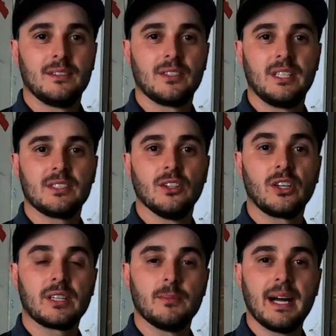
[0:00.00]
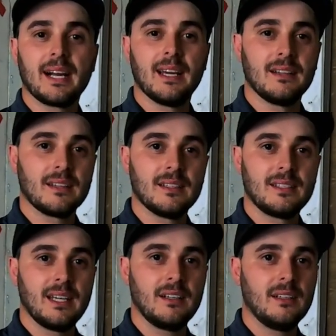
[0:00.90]
So here's a look at the back end of the
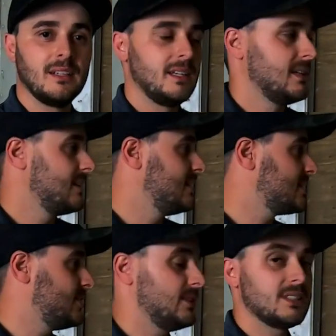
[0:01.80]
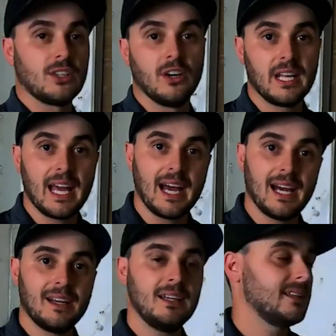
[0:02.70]
container. This unit's already
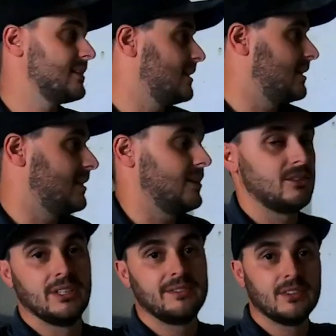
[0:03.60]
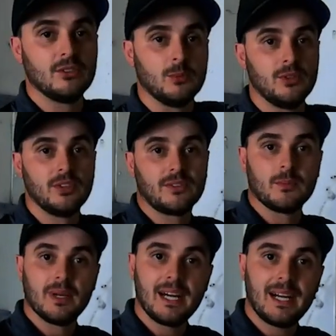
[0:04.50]
had the reefer removed off
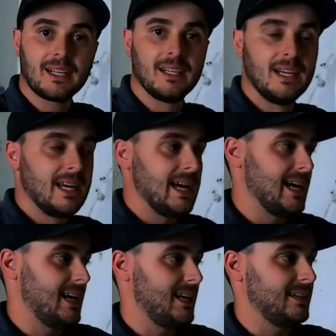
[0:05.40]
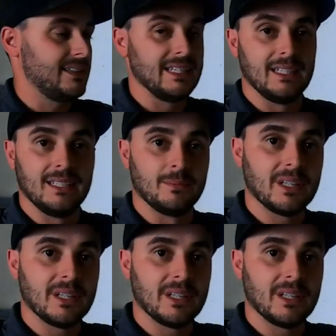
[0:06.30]
the back, and the